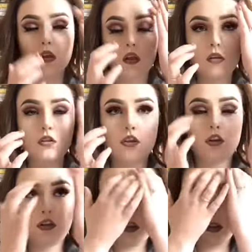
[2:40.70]

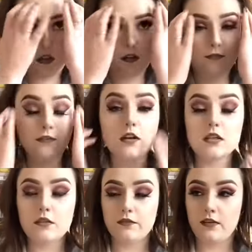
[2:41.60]
So
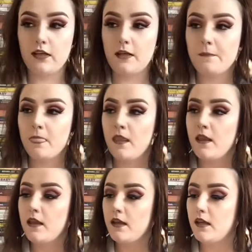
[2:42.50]
philosophy
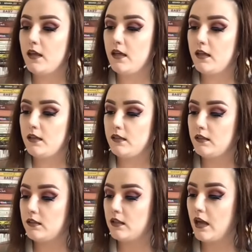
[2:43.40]

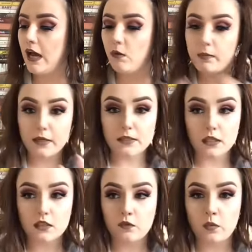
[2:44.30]
is how we make
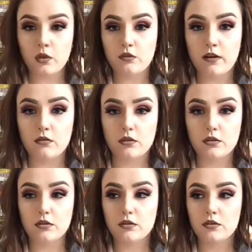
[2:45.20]
sense of the world around
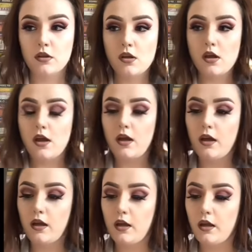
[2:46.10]
us.
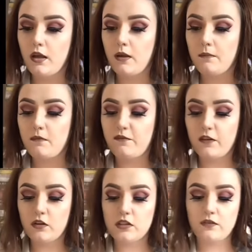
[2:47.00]

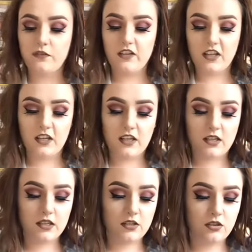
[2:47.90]
Philosophy
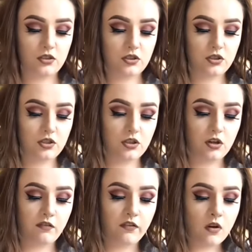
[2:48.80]
is the study of